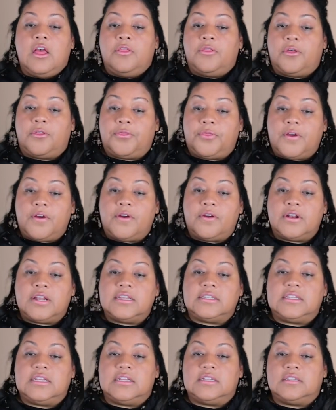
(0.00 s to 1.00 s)
The third
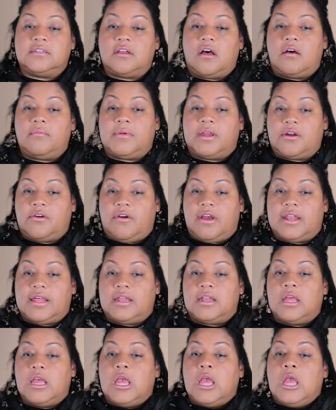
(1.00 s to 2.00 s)
is the installment
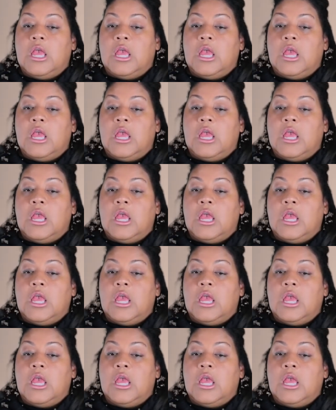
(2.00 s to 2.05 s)
credit.